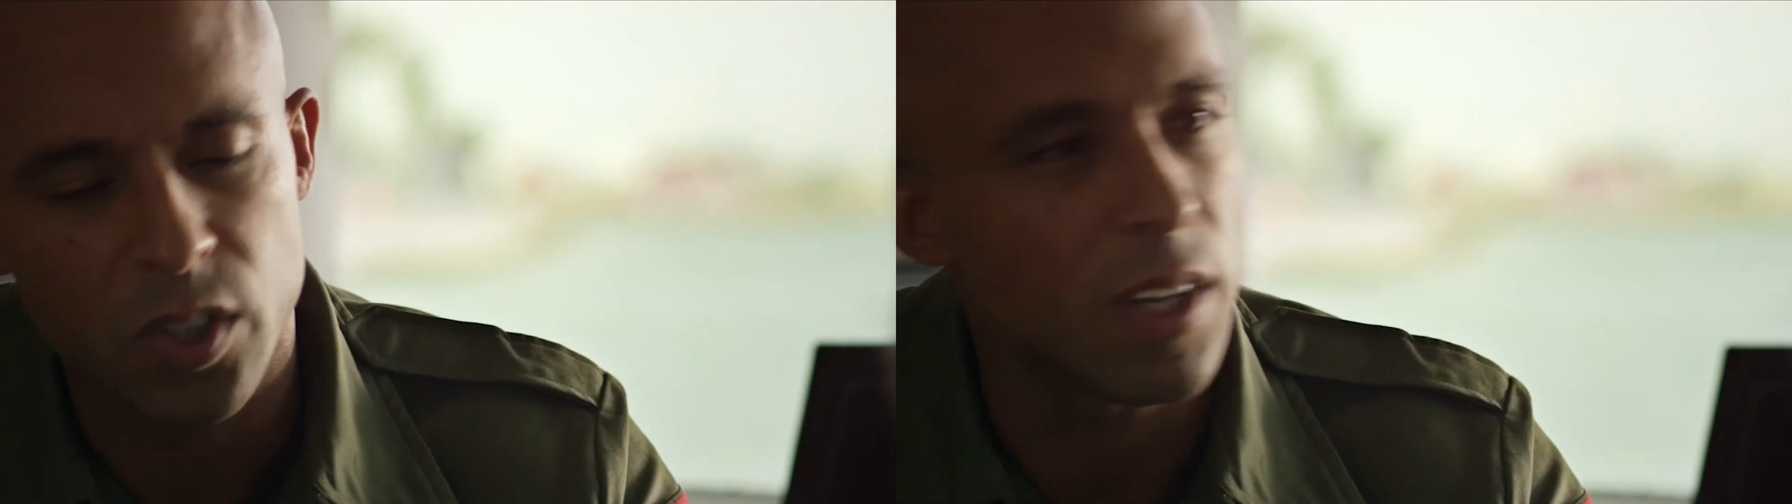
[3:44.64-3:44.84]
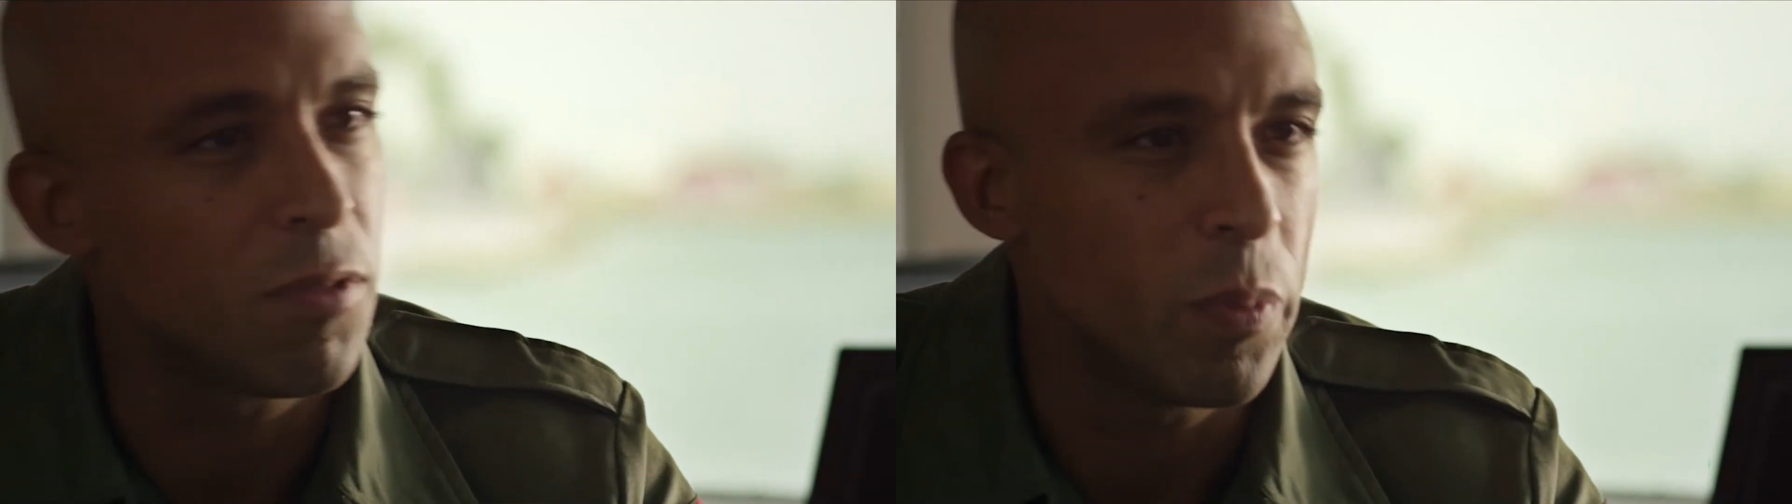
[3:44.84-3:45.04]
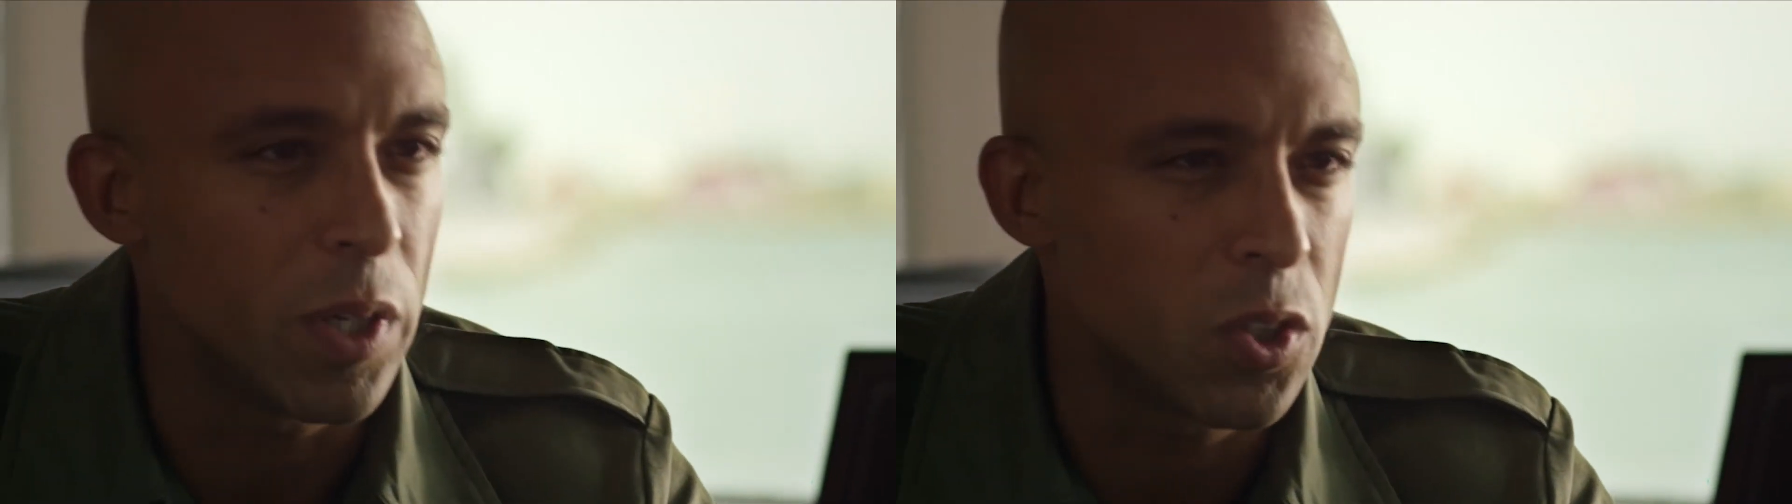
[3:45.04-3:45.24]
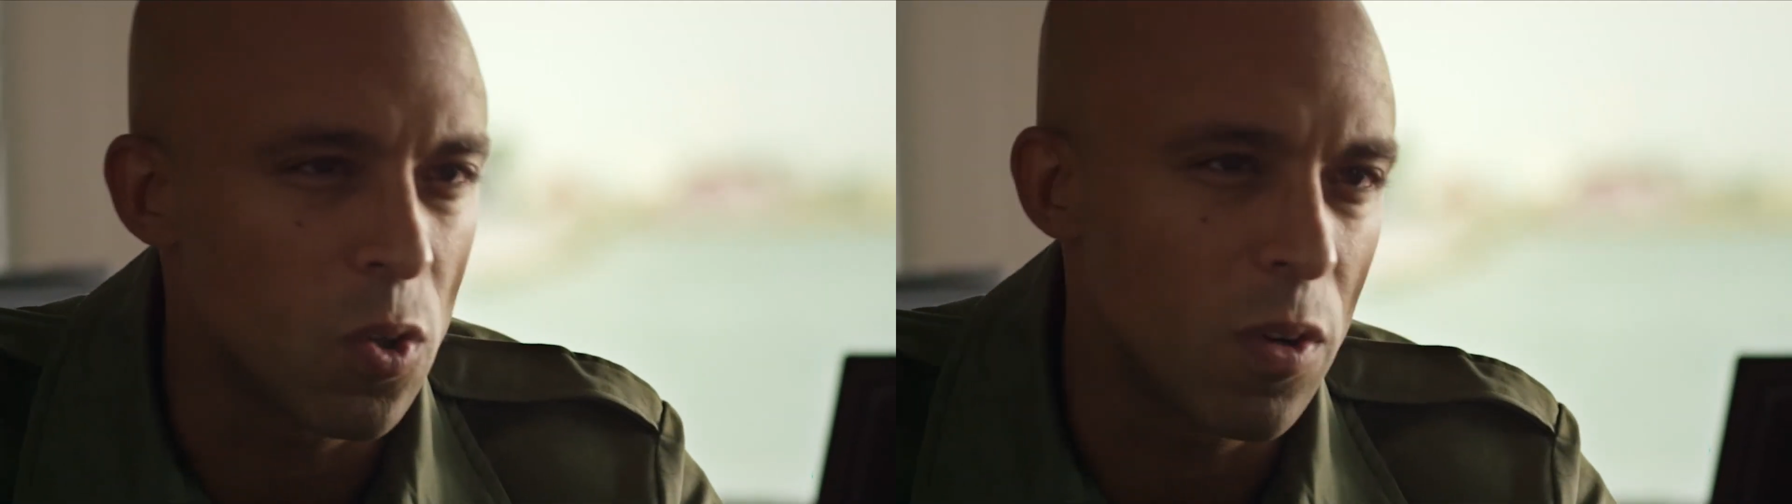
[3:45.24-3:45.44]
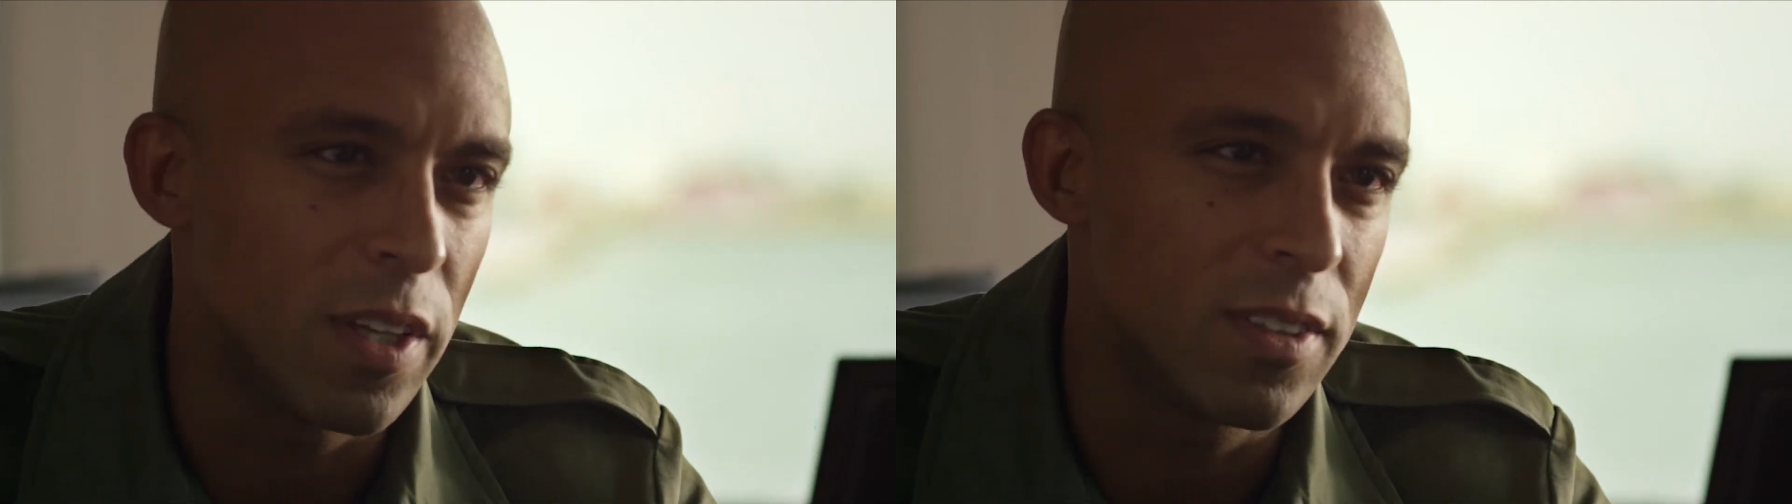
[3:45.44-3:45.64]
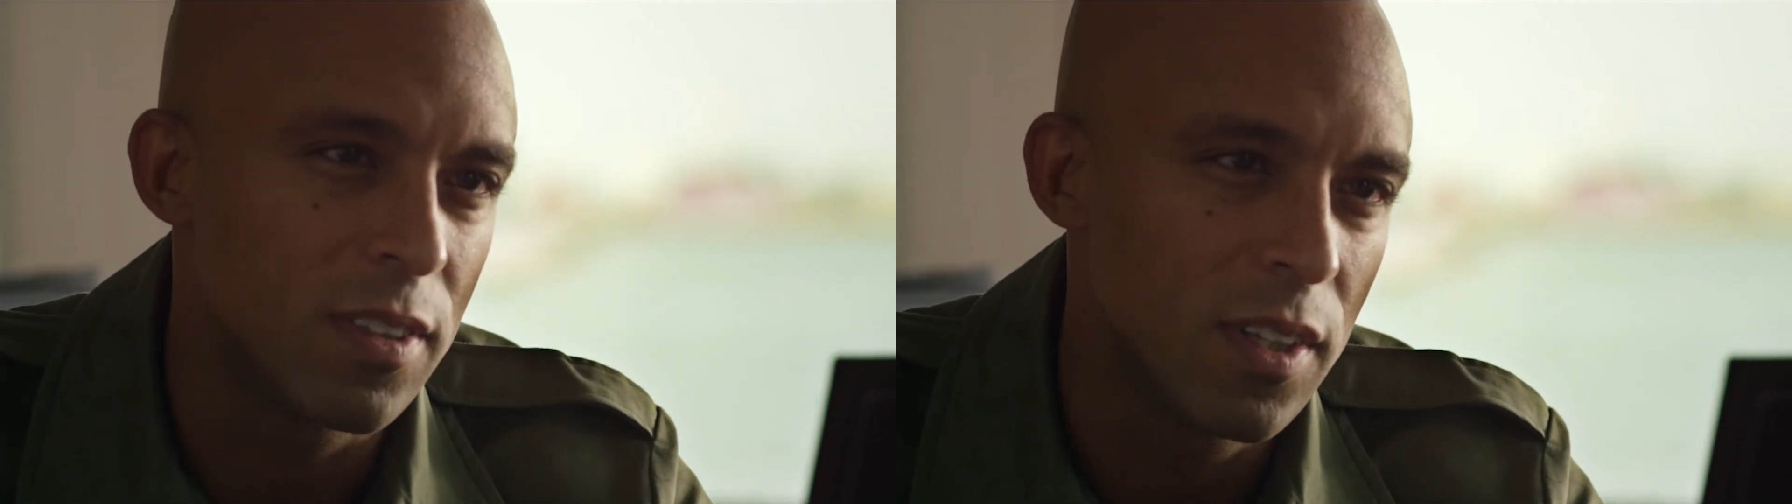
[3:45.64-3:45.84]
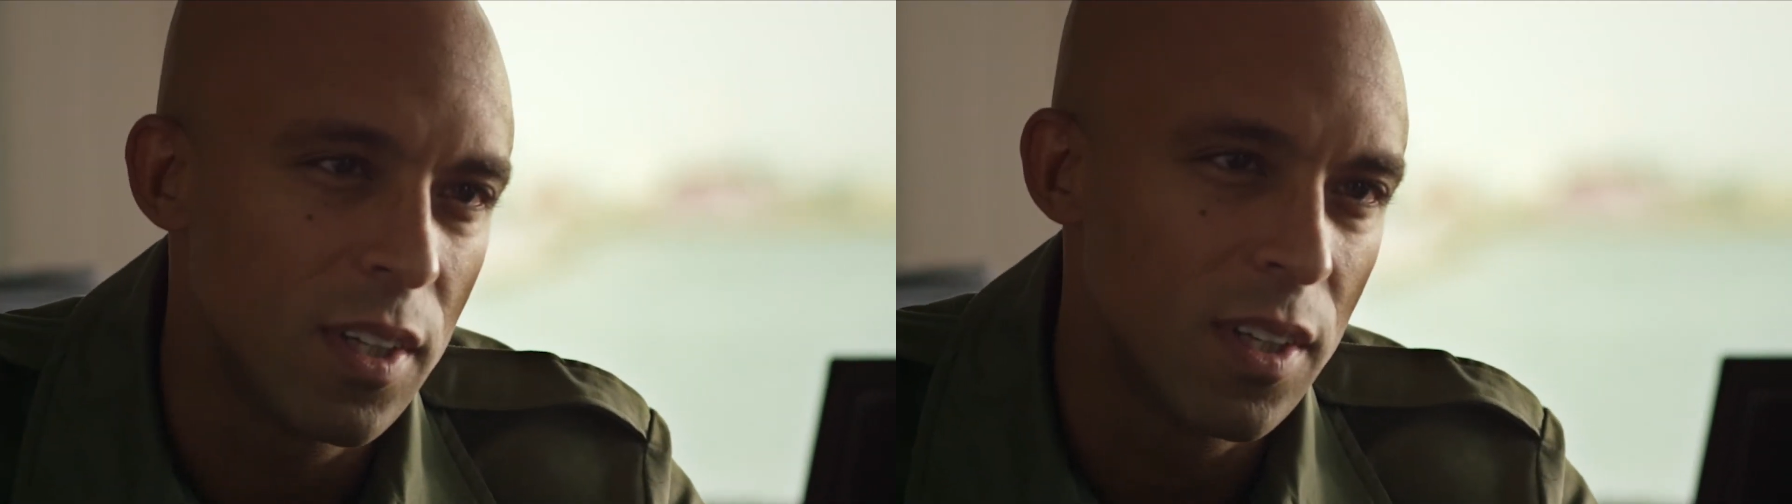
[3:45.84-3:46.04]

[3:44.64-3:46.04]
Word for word: just have to make sure that